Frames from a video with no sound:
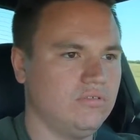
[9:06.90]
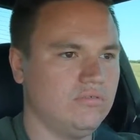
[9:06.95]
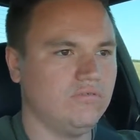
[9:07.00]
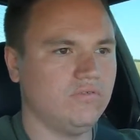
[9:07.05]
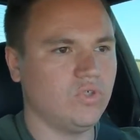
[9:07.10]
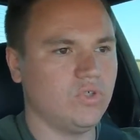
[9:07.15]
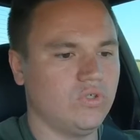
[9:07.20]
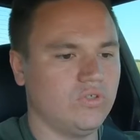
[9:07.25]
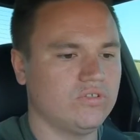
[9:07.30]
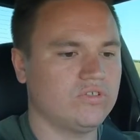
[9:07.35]

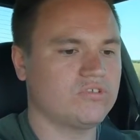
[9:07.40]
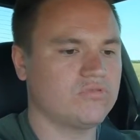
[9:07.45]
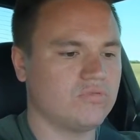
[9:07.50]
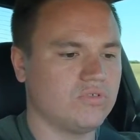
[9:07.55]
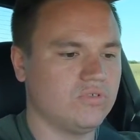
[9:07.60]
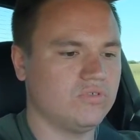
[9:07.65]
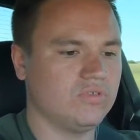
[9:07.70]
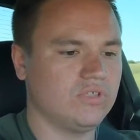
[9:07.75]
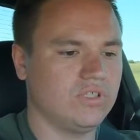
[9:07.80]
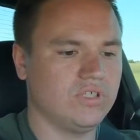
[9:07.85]
Volts,
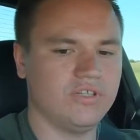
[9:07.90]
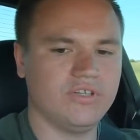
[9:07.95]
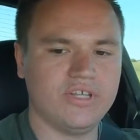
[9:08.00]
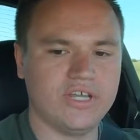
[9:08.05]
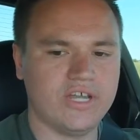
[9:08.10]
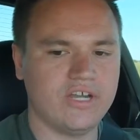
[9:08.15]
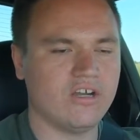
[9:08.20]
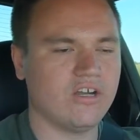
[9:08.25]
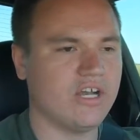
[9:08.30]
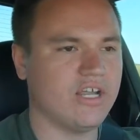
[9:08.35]
doing good
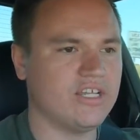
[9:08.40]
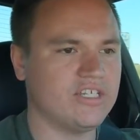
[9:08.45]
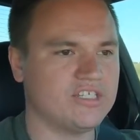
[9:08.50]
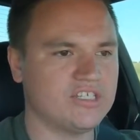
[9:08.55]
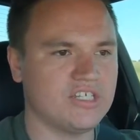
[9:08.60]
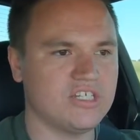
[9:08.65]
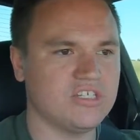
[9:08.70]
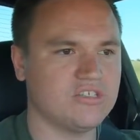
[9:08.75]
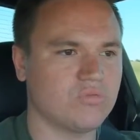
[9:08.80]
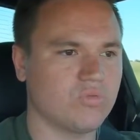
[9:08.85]
there.
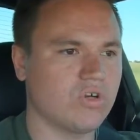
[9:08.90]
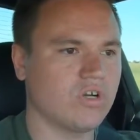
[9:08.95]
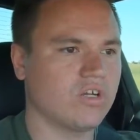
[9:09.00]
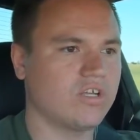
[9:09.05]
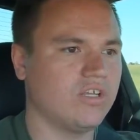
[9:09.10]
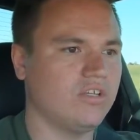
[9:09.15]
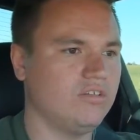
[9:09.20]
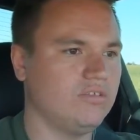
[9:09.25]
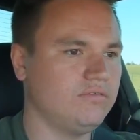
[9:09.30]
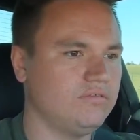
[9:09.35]
AC's
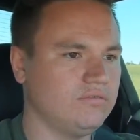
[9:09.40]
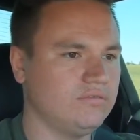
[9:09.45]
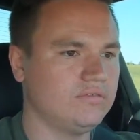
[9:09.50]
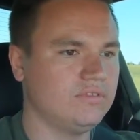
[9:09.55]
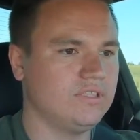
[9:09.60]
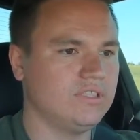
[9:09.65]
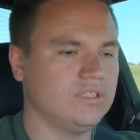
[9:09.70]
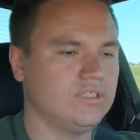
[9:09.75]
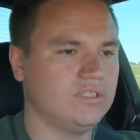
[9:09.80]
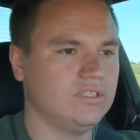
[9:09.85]
working.
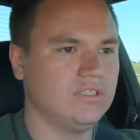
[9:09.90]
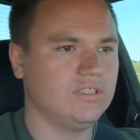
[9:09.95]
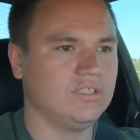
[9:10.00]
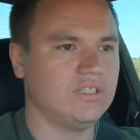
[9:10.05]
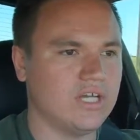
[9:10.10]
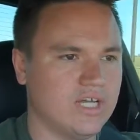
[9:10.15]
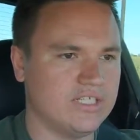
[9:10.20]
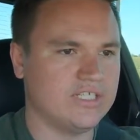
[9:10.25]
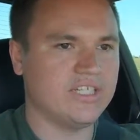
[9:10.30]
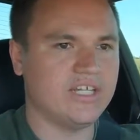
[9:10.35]

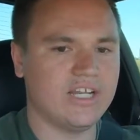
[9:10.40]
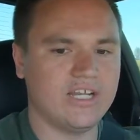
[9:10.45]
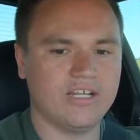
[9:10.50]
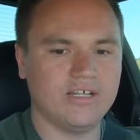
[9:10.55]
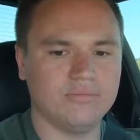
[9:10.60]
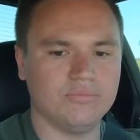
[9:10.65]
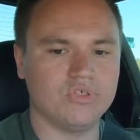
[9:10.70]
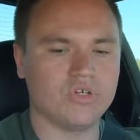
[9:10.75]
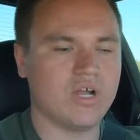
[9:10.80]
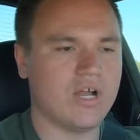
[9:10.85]
I did end
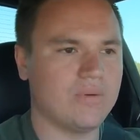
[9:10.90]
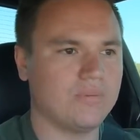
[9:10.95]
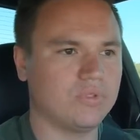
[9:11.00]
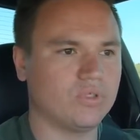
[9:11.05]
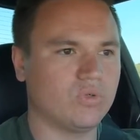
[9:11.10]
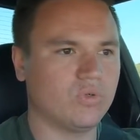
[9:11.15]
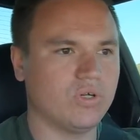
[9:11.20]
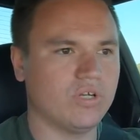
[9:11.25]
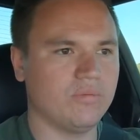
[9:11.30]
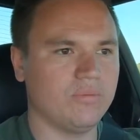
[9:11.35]
up dropping
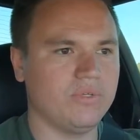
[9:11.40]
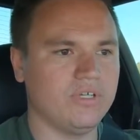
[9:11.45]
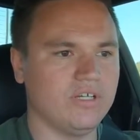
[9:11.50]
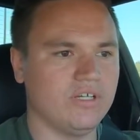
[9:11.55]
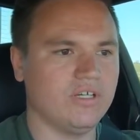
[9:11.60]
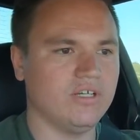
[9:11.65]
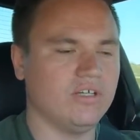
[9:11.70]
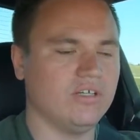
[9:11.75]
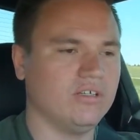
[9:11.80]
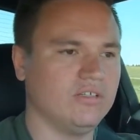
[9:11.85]
quite a bit
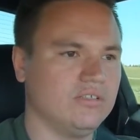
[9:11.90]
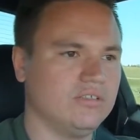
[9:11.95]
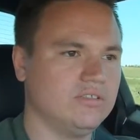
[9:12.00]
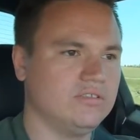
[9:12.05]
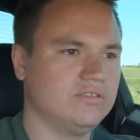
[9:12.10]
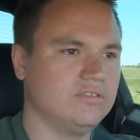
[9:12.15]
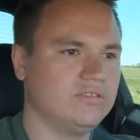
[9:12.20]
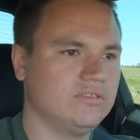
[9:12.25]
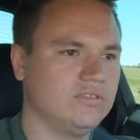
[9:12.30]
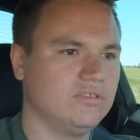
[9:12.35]
of
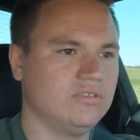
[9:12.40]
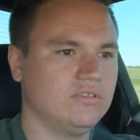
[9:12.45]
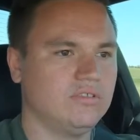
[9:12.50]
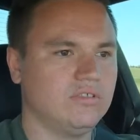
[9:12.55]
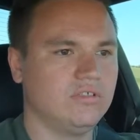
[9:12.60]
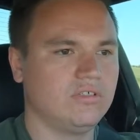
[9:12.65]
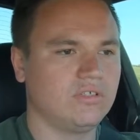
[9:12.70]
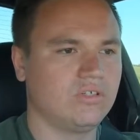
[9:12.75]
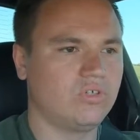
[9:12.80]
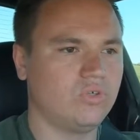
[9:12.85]

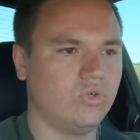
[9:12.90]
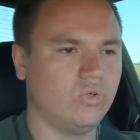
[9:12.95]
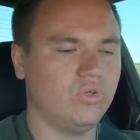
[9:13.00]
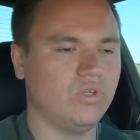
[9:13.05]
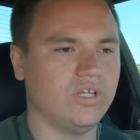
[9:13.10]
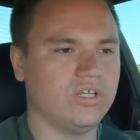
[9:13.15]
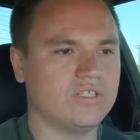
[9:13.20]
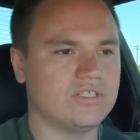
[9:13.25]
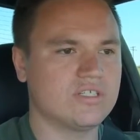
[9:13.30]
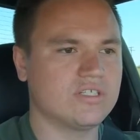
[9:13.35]

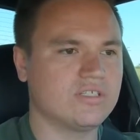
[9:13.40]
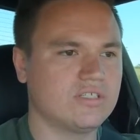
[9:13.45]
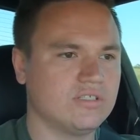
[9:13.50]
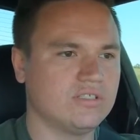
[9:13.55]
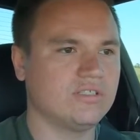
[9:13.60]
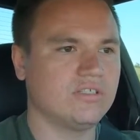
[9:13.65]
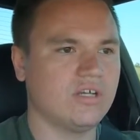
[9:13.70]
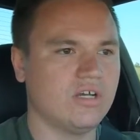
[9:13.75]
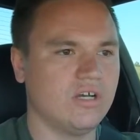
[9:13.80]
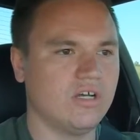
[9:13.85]
coolant
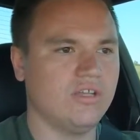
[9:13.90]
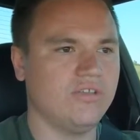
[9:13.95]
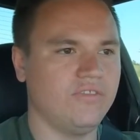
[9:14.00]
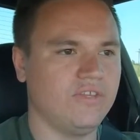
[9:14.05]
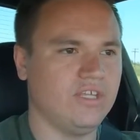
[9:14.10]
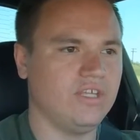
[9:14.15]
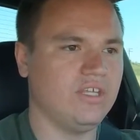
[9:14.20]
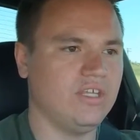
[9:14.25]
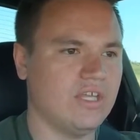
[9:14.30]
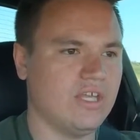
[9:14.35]
on
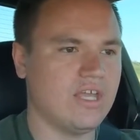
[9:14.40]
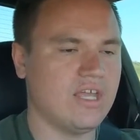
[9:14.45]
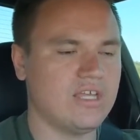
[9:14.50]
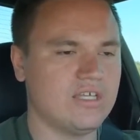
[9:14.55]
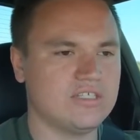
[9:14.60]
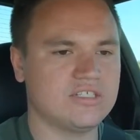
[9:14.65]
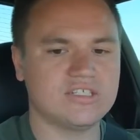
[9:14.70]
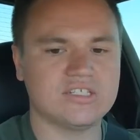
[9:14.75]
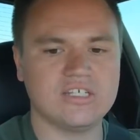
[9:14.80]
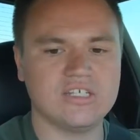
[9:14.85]
the
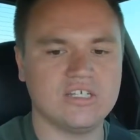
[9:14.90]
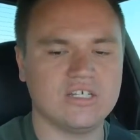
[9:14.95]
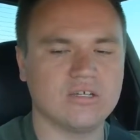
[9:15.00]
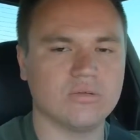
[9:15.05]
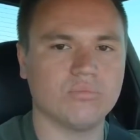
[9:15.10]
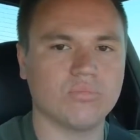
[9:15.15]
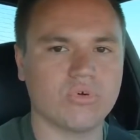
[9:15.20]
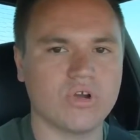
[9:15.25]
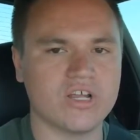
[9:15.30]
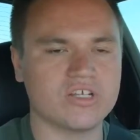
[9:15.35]
AC
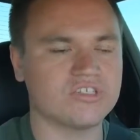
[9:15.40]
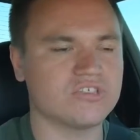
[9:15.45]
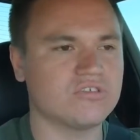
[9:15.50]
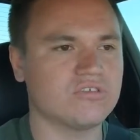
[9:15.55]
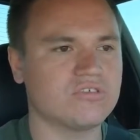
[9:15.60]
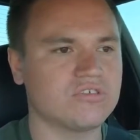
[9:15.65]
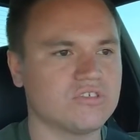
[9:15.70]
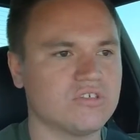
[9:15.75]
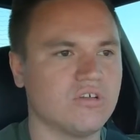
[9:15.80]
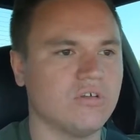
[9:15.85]

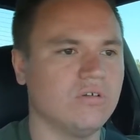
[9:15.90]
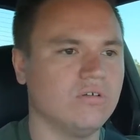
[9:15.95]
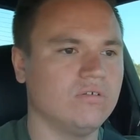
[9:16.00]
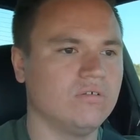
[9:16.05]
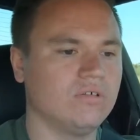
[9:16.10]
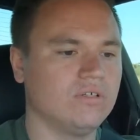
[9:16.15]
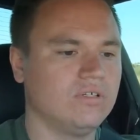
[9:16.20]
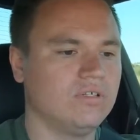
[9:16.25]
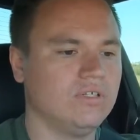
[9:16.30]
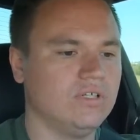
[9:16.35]
compressor, so
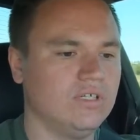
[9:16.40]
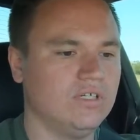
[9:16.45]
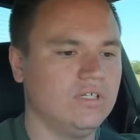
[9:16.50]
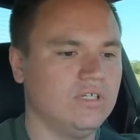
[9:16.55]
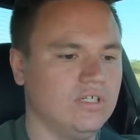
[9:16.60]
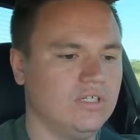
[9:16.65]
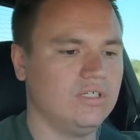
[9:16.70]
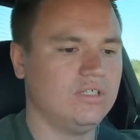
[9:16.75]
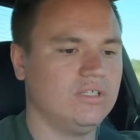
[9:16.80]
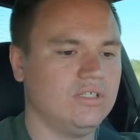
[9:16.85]

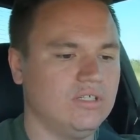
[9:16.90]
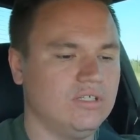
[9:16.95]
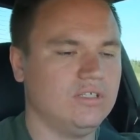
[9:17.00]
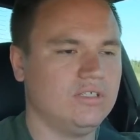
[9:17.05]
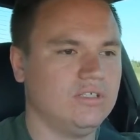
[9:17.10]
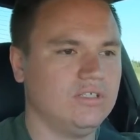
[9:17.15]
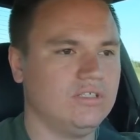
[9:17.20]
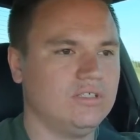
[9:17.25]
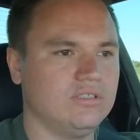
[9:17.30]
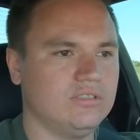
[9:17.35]

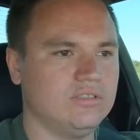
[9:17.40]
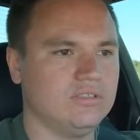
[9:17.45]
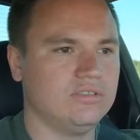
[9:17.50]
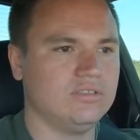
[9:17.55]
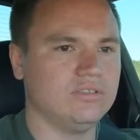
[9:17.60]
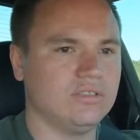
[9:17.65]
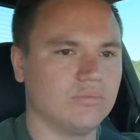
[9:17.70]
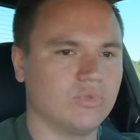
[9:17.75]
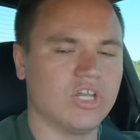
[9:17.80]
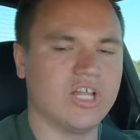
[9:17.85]

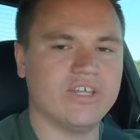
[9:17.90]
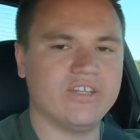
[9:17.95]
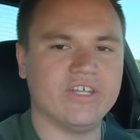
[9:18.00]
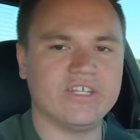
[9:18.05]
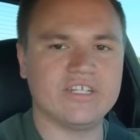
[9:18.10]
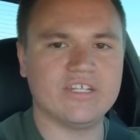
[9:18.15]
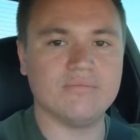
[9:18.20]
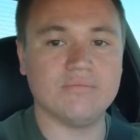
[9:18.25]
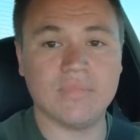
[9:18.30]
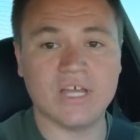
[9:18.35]
I'm glad that
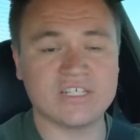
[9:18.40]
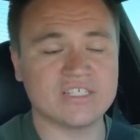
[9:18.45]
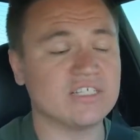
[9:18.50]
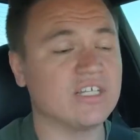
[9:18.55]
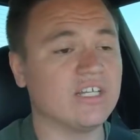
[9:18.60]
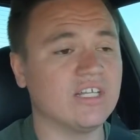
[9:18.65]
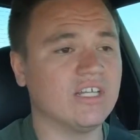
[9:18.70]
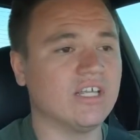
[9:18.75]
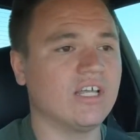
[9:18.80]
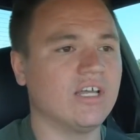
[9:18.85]
didn't mess
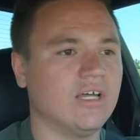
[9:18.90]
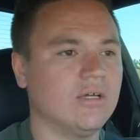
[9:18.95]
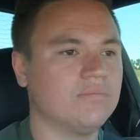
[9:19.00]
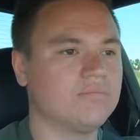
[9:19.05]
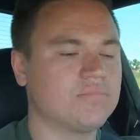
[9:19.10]
anything up.